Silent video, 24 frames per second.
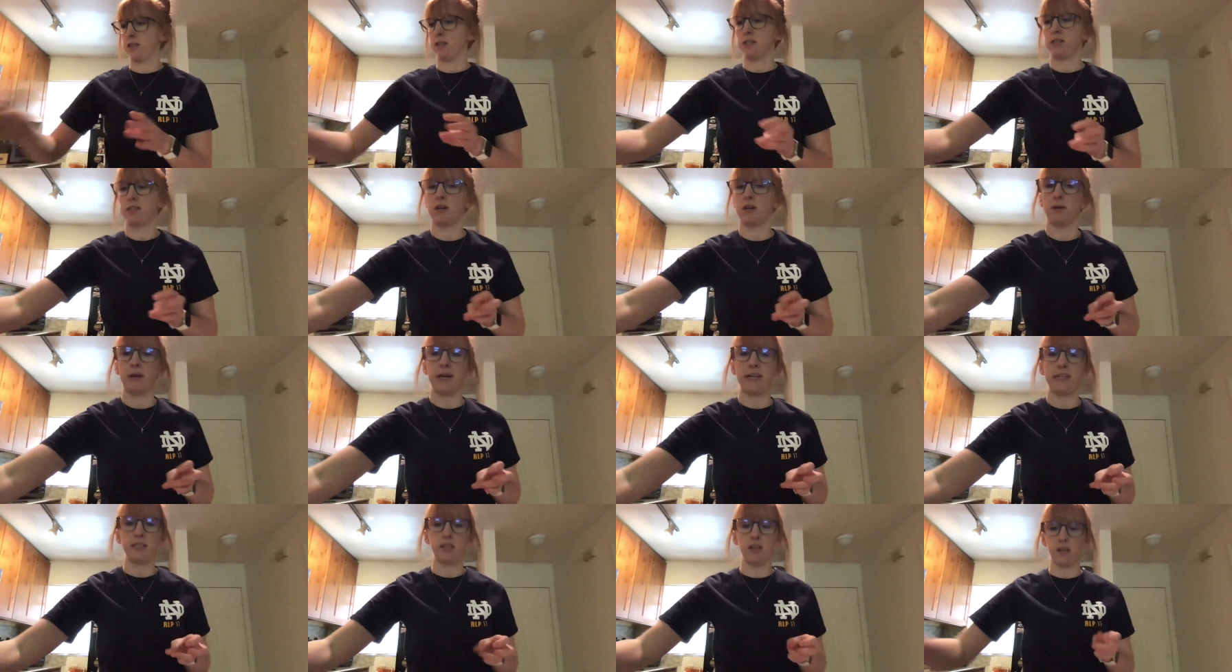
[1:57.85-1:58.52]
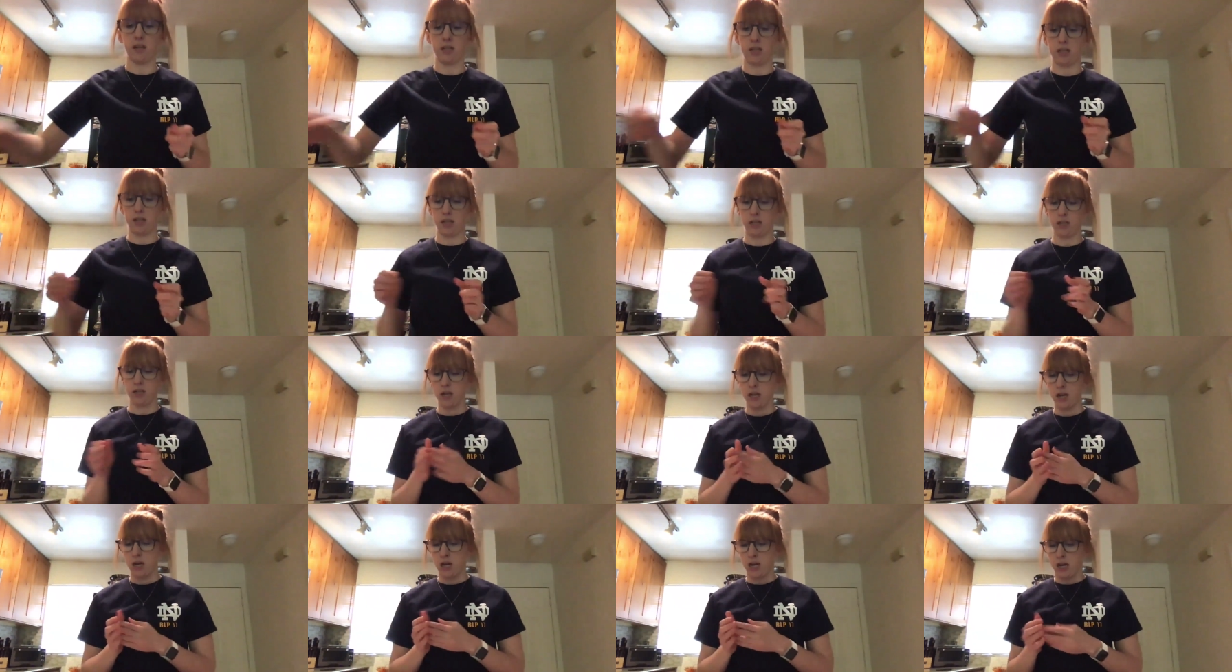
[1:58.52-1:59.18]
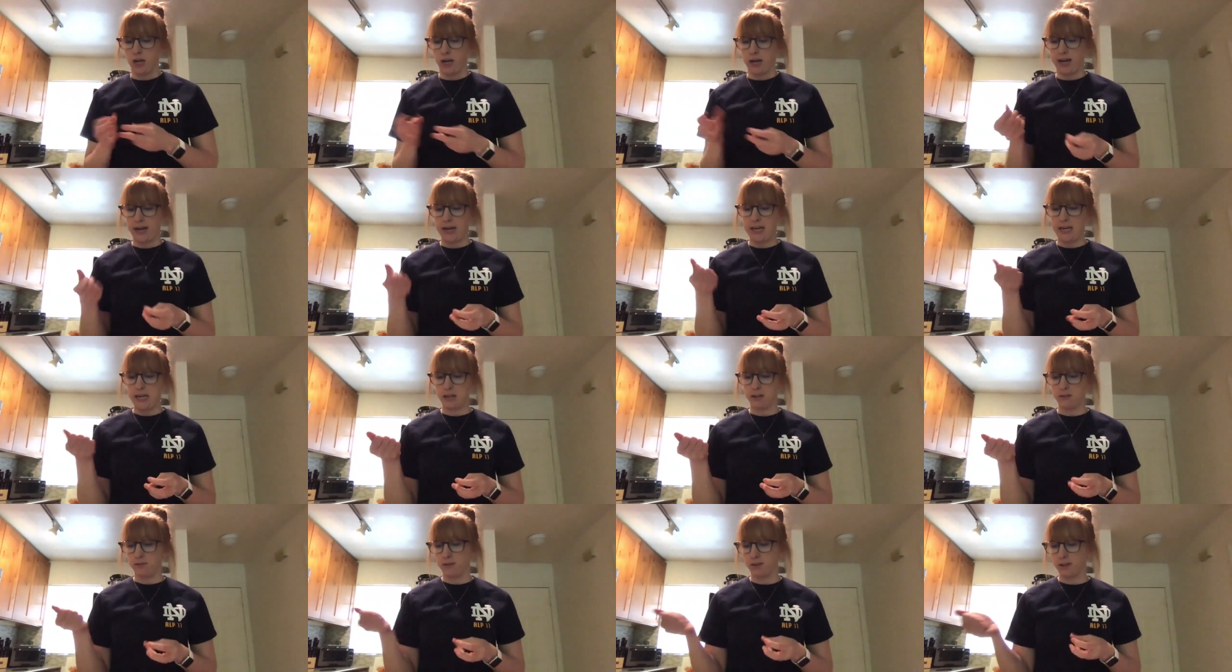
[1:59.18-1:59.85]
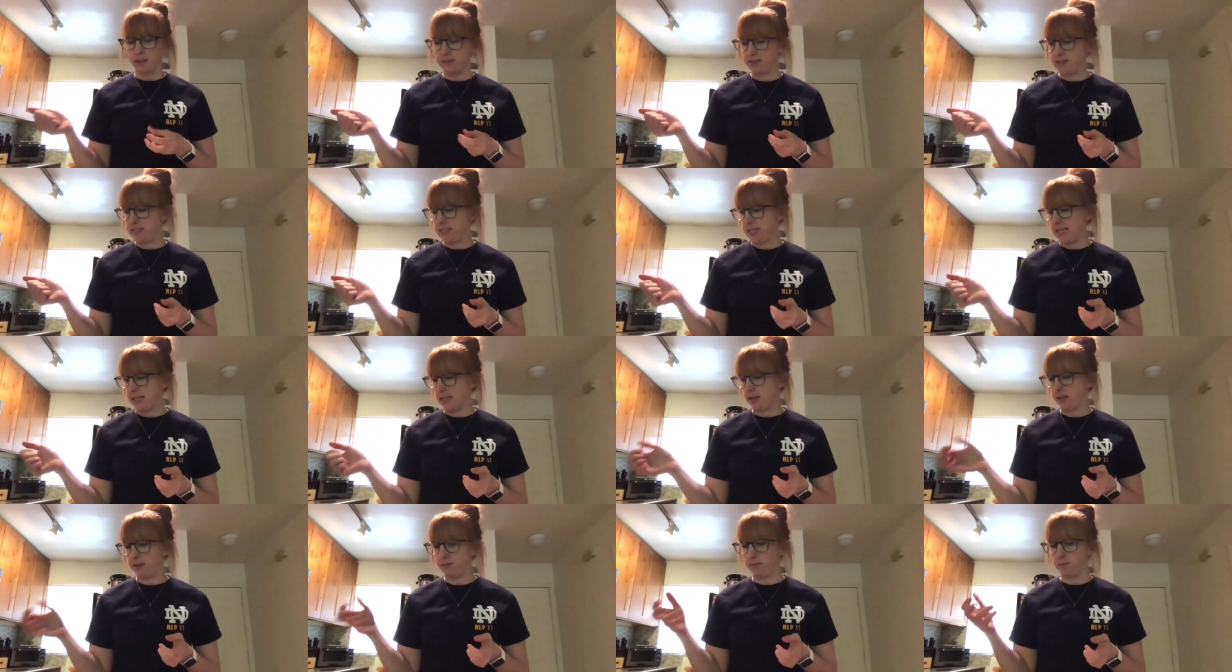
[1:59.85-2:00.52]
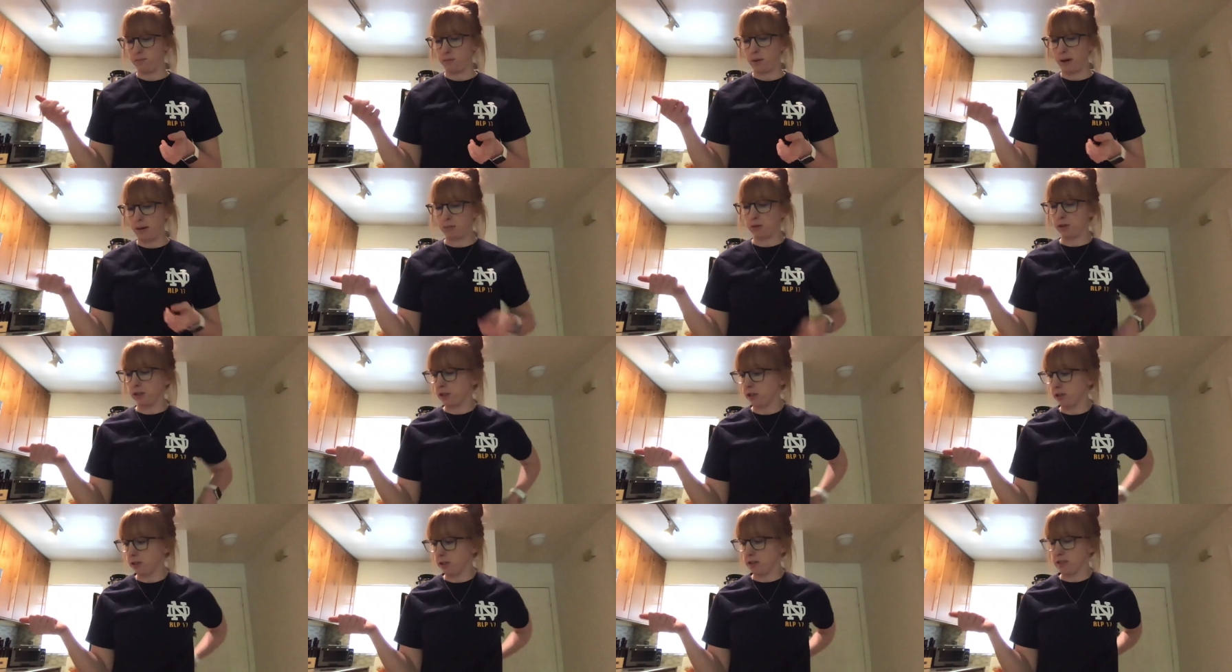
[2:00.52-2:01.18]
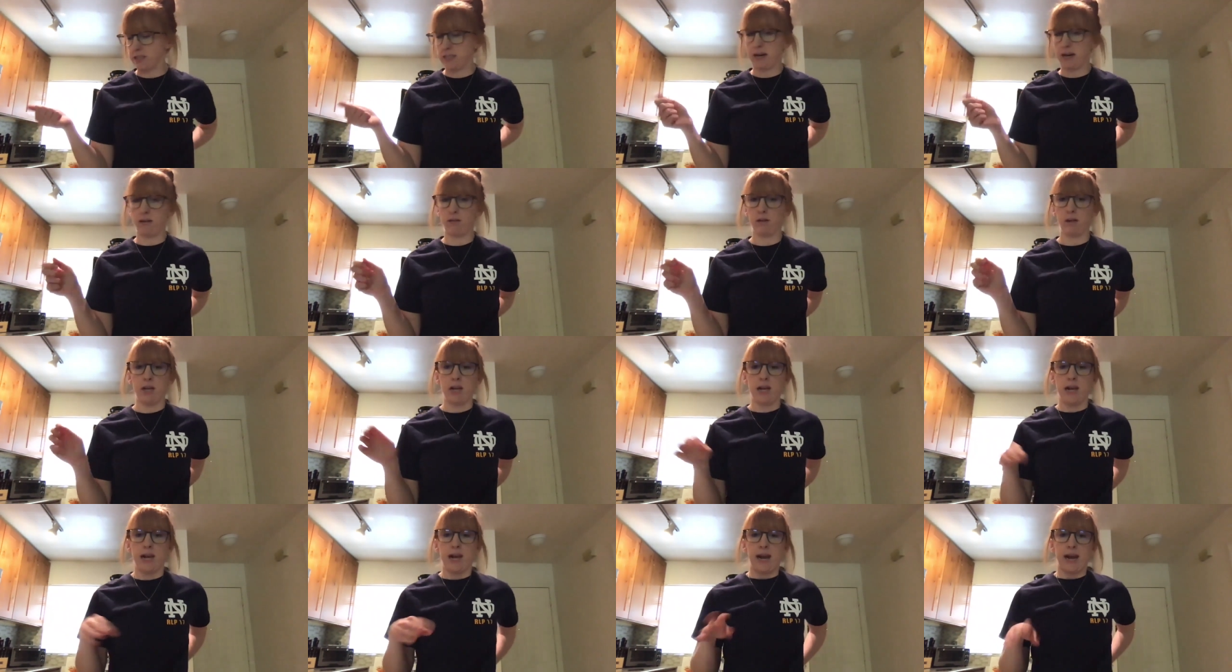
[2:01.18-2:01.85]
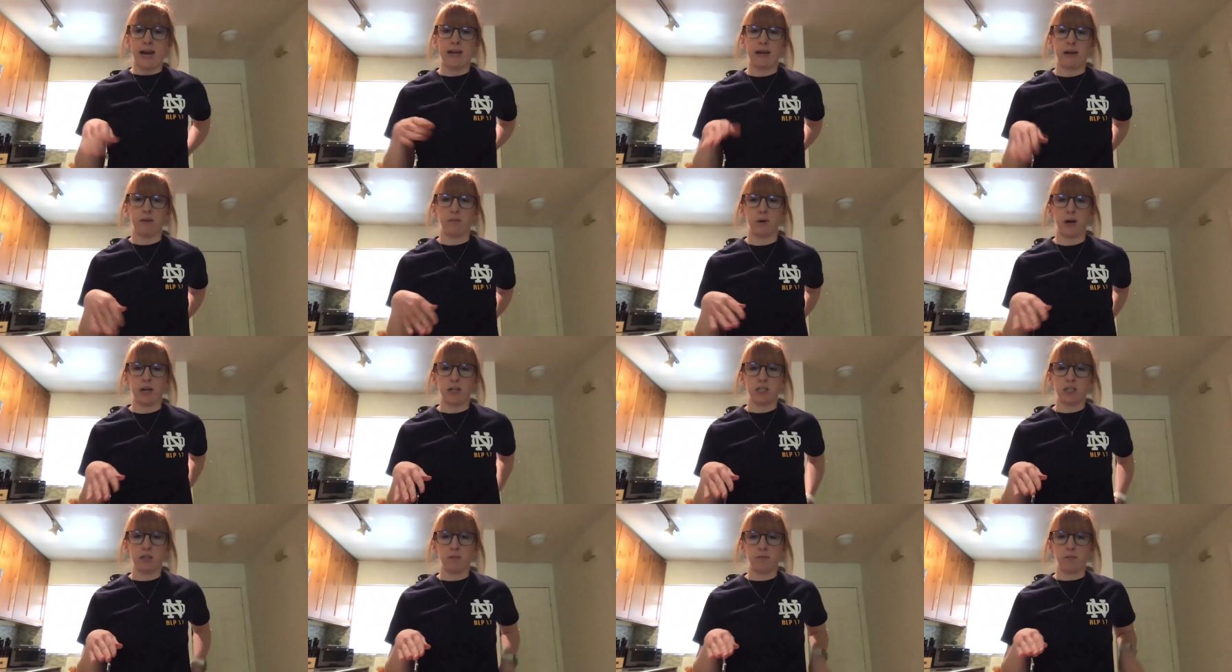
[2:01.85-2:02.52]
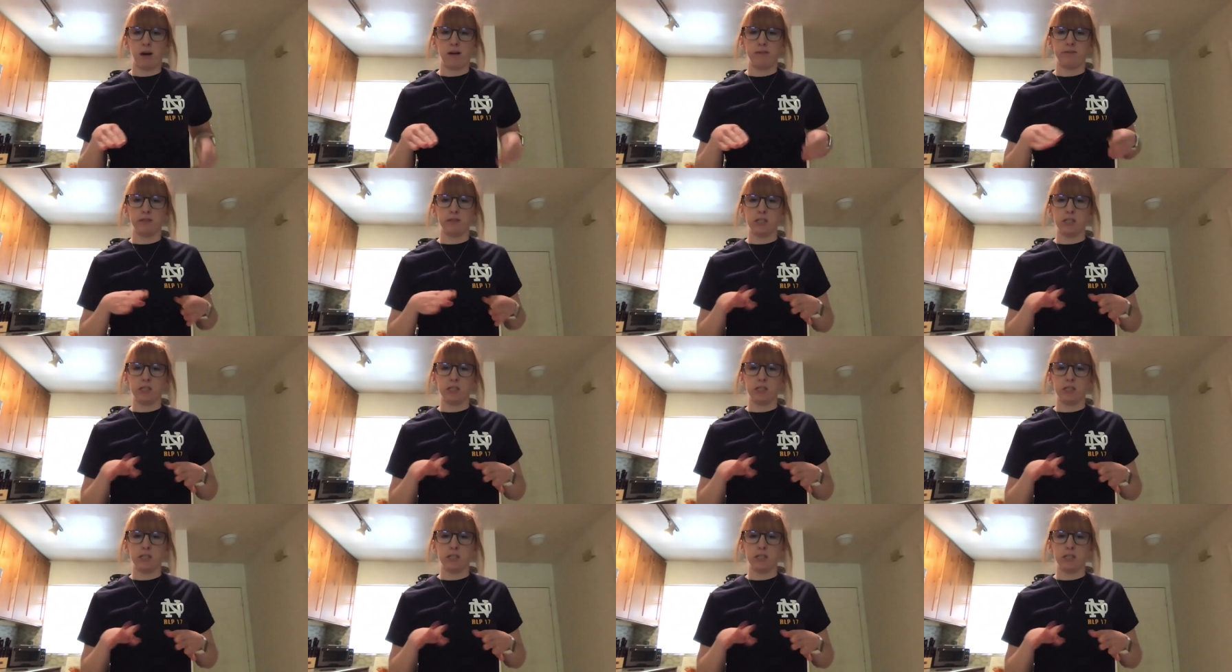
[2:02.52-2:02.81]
So I took a handful of popcorn kernels out and I washed them off with